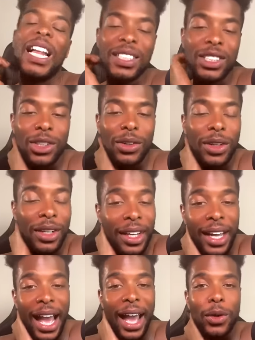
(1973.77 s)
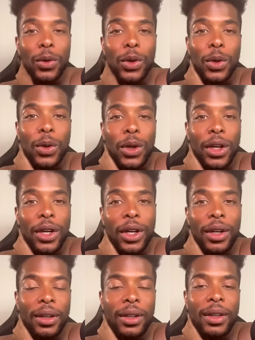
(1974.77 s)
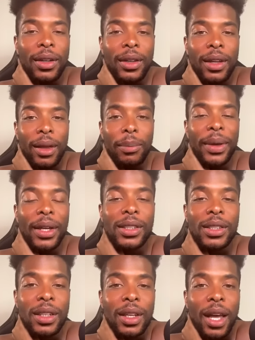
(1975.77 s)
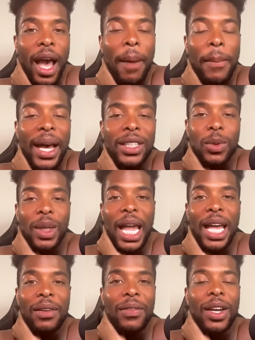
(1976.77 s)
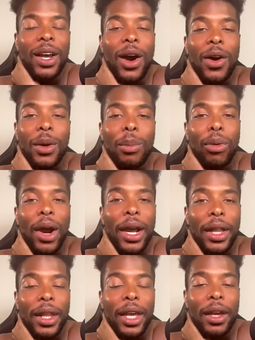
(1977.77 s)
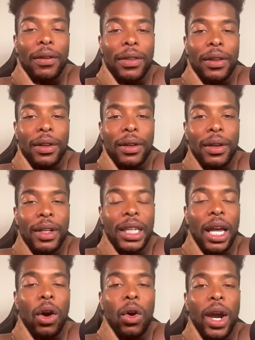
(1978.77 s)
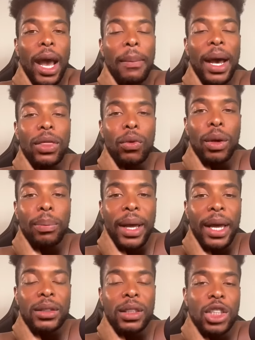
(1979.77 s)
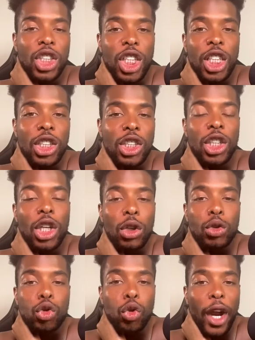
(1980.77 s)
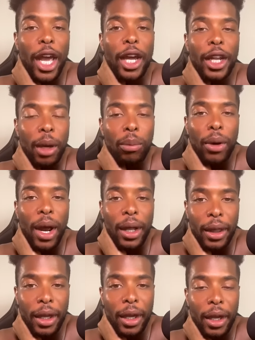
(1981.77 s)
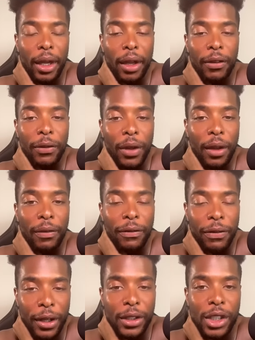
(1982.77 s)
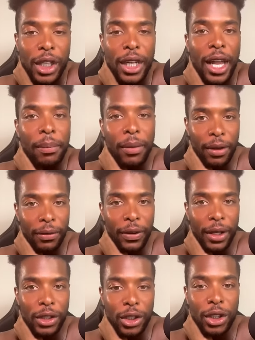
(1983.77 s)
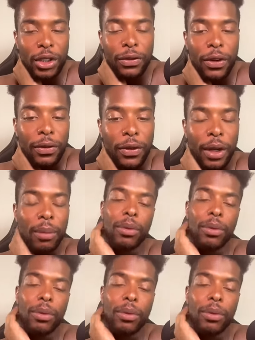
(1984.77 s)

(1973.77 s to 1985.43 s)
Showing a nigga how you do it, huh? And bitch, I might as well not even call the broccoli healthy because that hoe got about three pounds of cheese. She gonna drown that broccoli and, and, and fish in that motherfucking cheese for the fucking